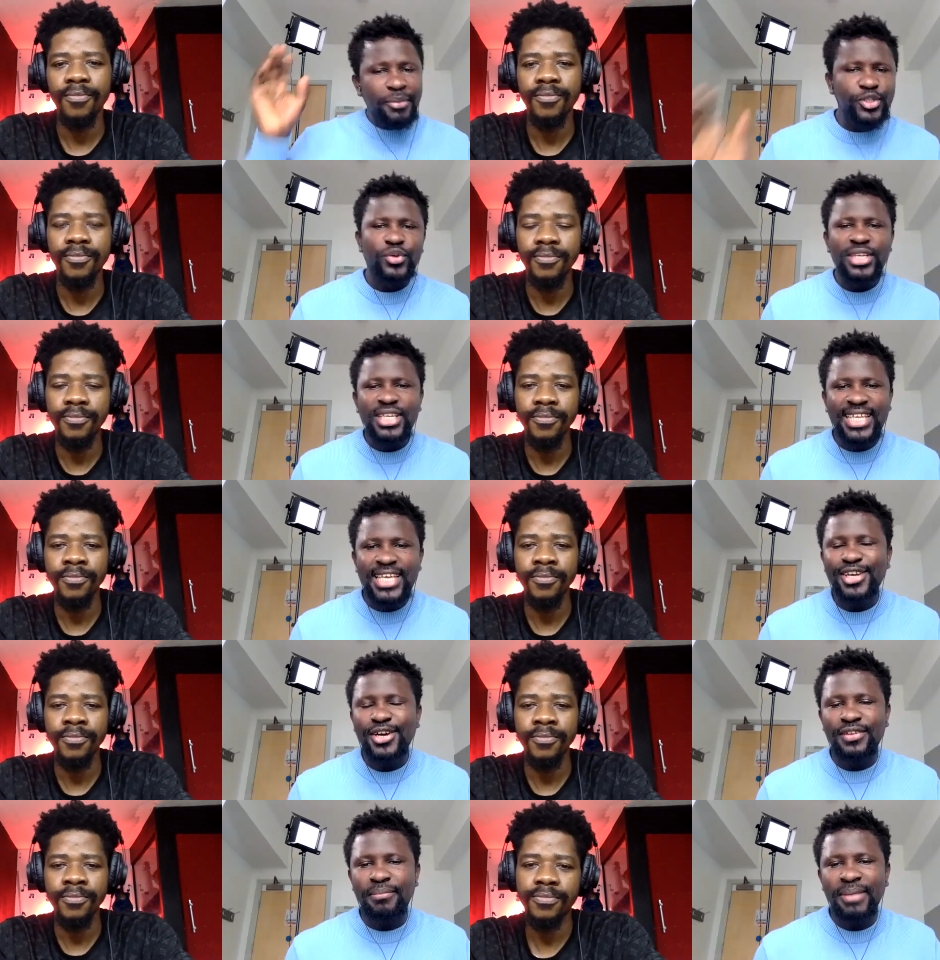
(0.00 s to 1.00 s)
Speaker 1: between the king
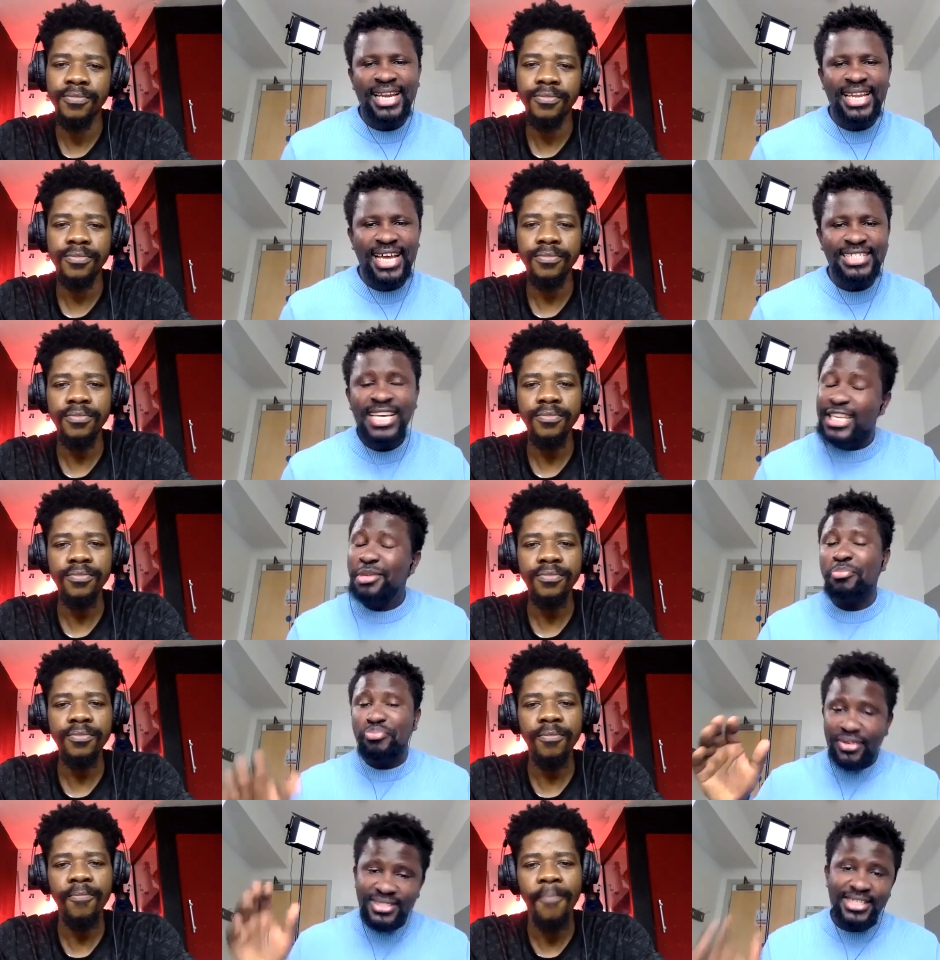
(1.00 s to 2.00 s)
mm. of the Marlians, the
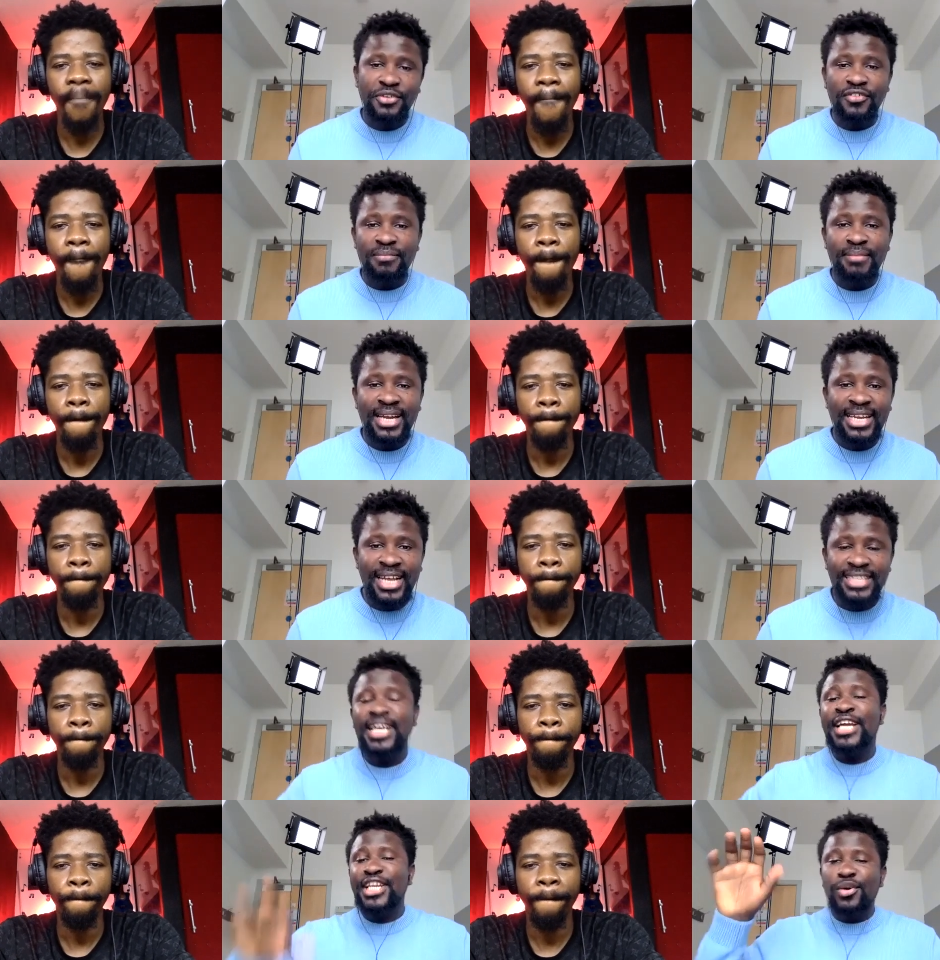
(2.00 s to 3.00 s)
president of the Marlians,
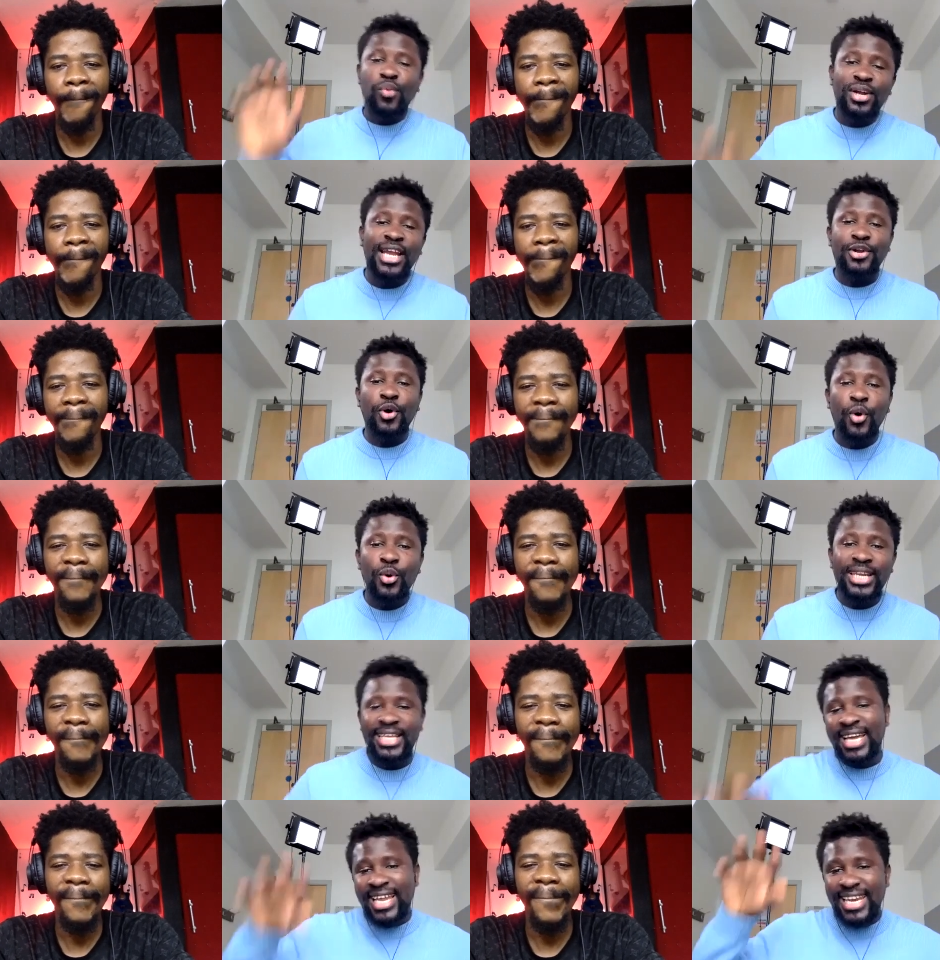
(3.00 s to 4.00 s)
the one and
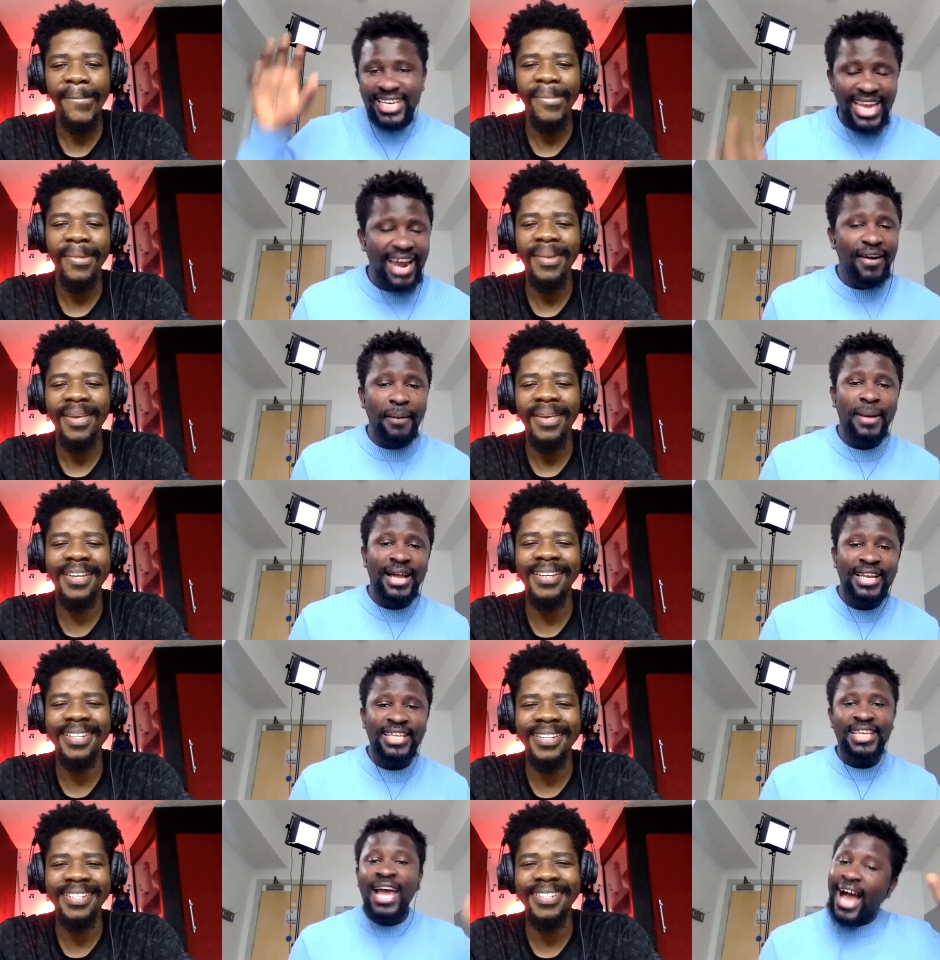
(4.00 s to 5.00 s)
only Naira
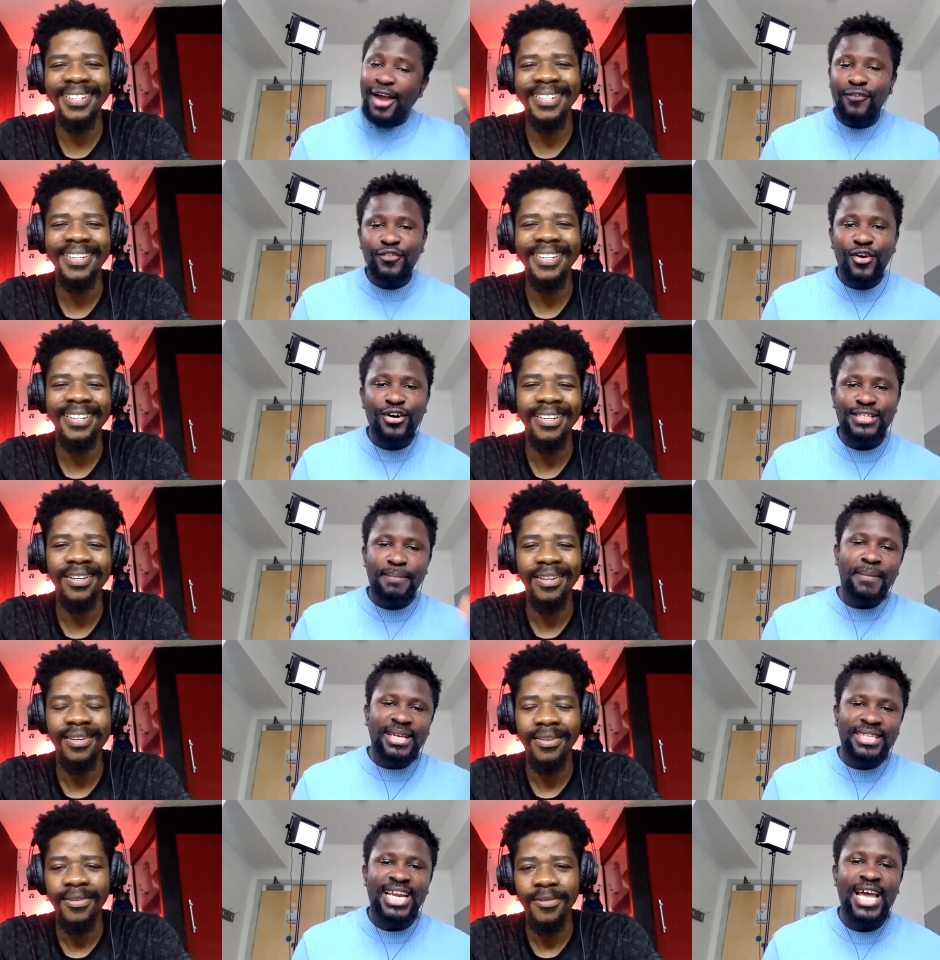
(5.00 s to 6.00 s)
Marley, and of course
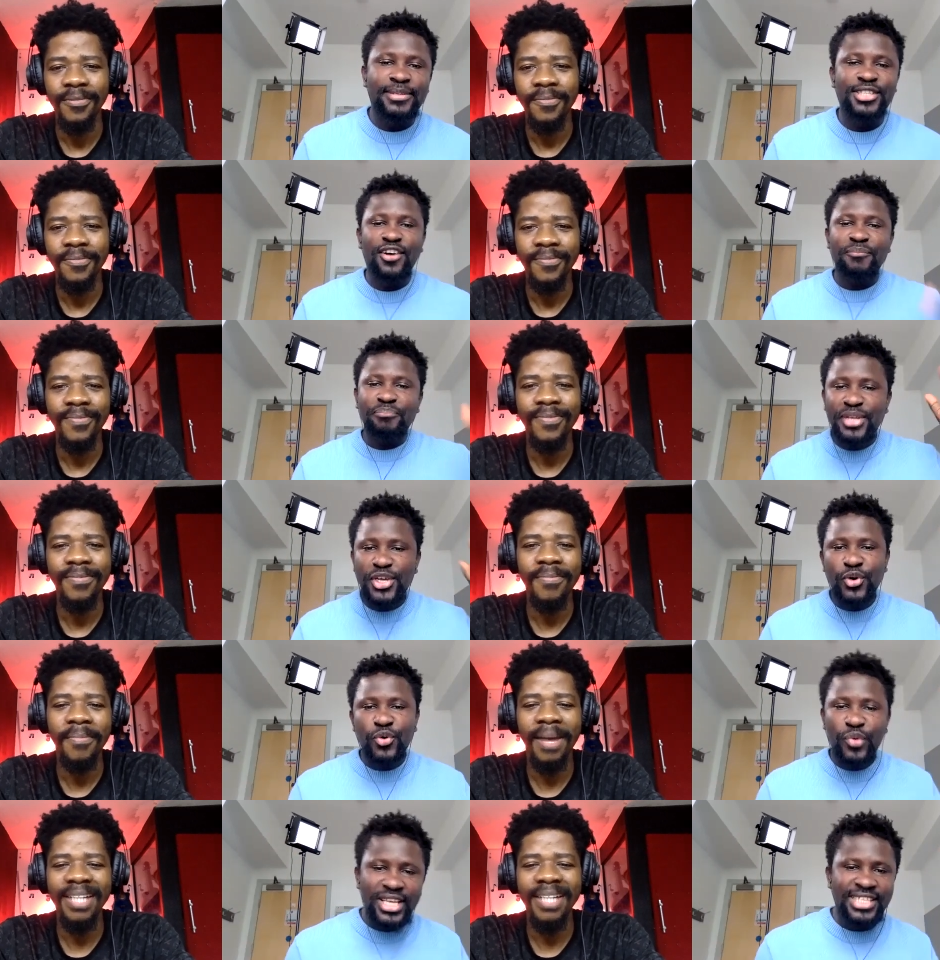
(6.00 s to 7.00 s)
Machala himself, Big
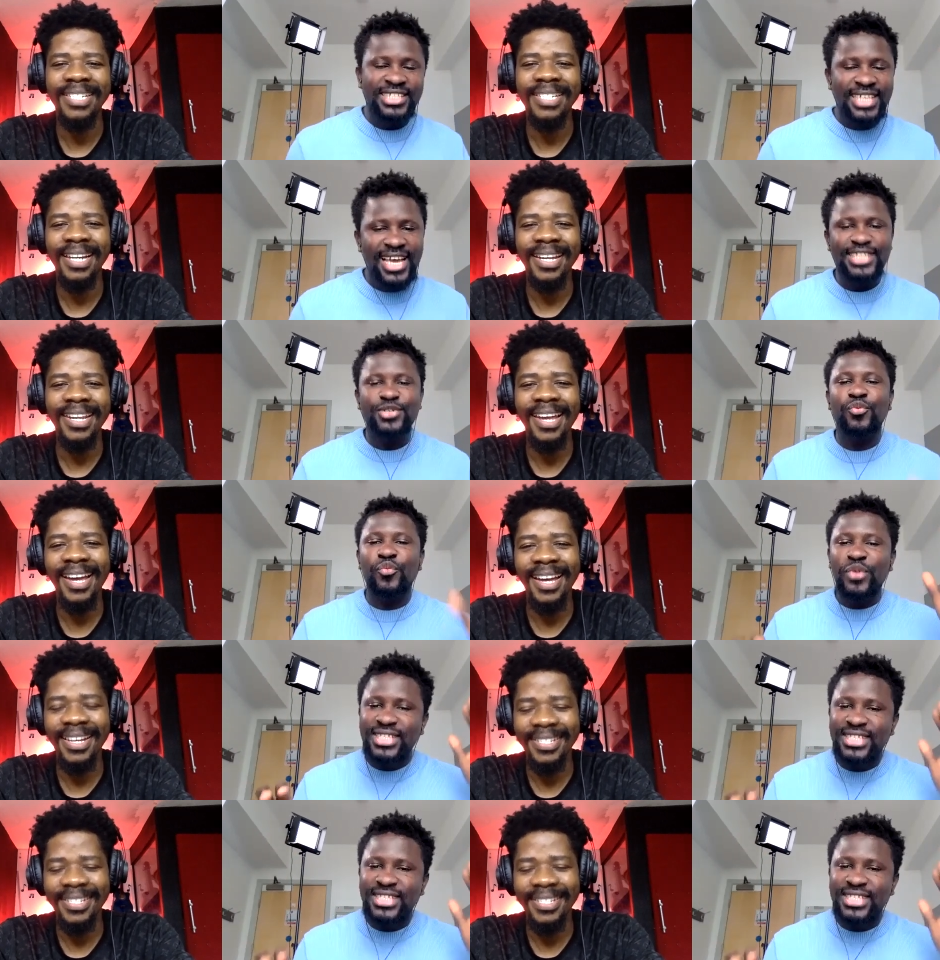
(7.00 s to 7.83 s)
Machala